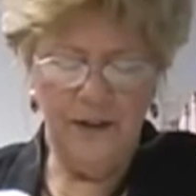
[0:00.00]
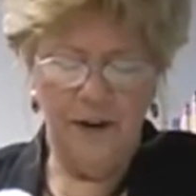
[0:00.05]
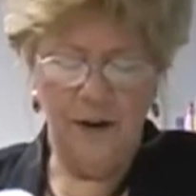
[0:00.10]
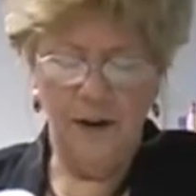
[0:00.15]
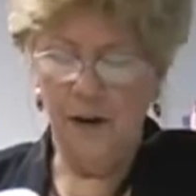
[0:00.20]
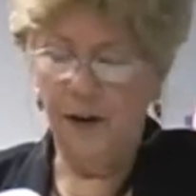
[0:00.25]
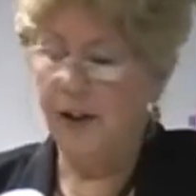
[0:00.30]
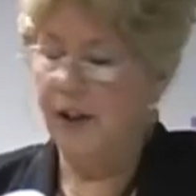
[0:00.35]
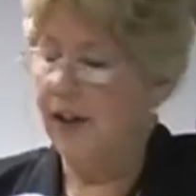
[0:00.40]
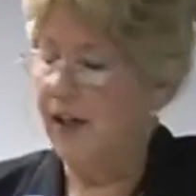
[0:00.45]

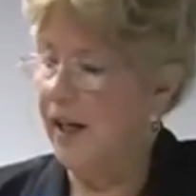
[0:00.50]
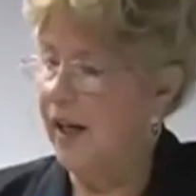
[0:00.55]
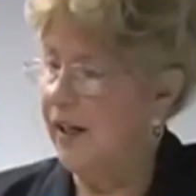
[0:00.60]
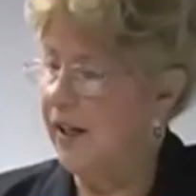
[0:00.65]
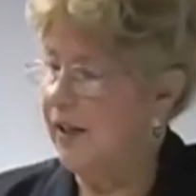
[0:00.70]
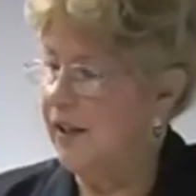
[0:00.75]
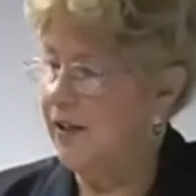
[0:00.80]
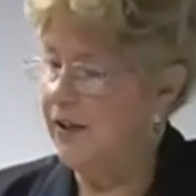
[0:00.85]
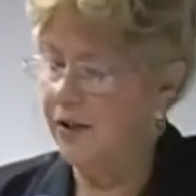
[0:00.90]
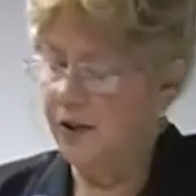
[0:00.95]
They're
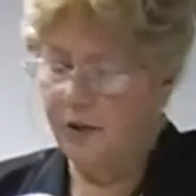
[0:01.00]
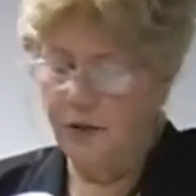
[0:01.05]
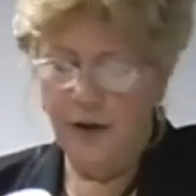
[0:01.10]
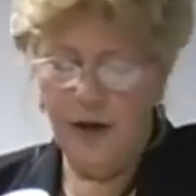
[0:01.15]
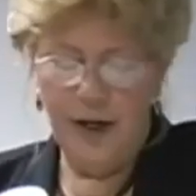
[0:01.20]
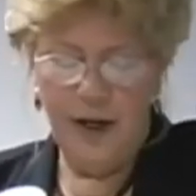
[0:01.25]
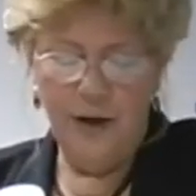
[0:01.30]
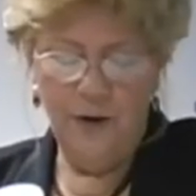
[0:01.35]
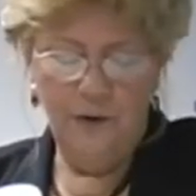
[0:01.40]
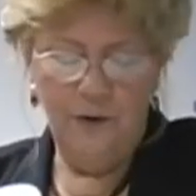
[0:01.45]
connected to the
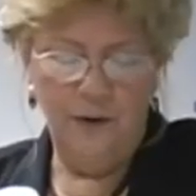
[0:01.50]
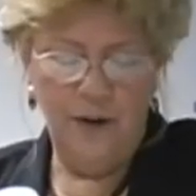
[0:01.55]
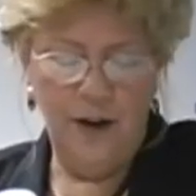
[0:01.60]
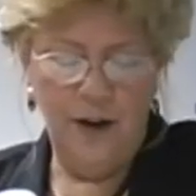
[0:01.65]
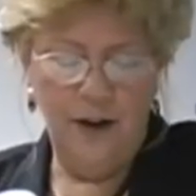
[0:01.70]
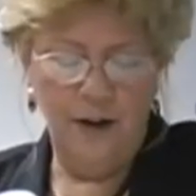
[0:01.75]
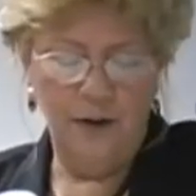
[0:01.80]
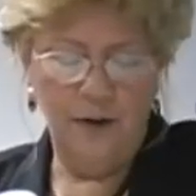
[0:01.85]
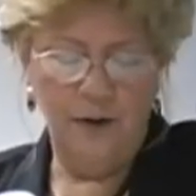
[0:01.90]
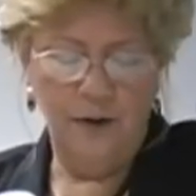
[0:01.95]
hair
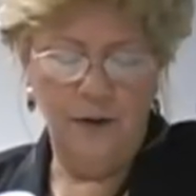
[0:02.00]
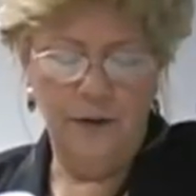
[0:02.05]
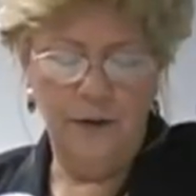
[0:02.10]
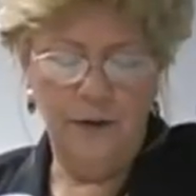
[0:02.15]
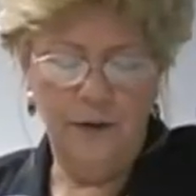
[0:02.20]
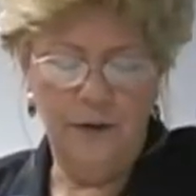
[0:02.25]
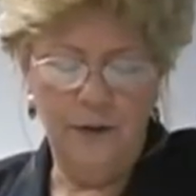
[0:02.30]
follicles.